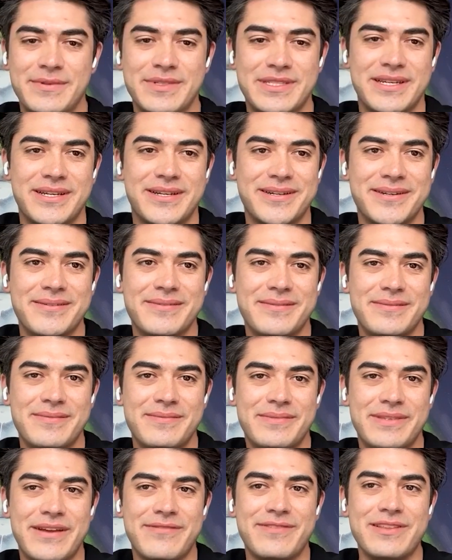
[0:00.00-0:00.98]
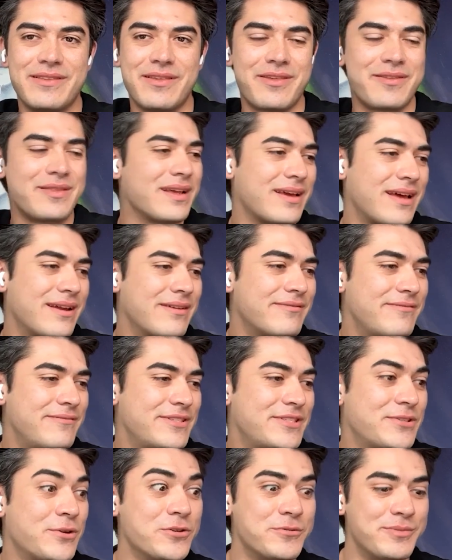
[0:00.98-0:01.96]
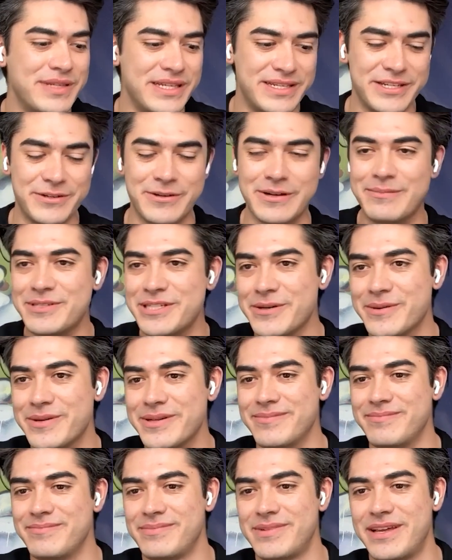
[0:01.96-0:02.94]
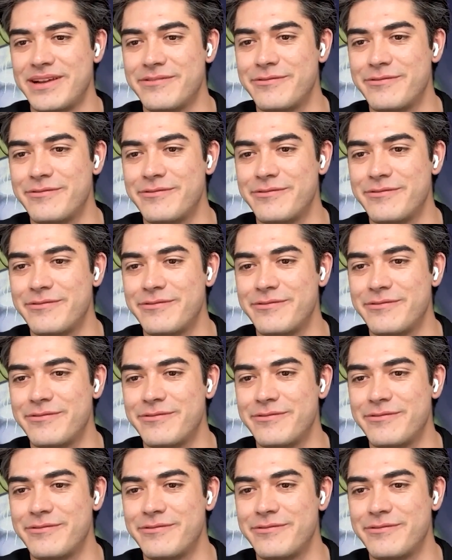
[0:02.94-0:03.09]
It was definitely the thing that kind of sold me into crypto and